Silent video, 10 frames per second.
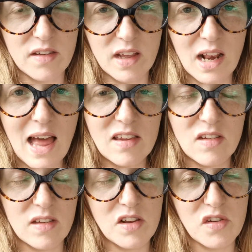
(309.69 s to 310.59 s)
to the class
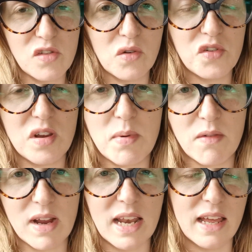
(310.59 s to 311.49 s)
because I just thought she'd be
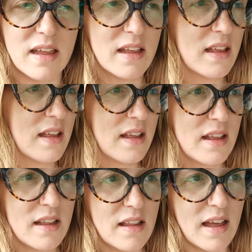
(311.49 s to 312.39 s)
really
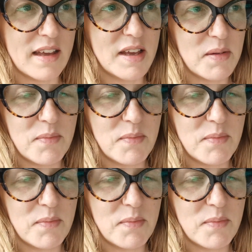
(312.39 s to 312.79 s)
like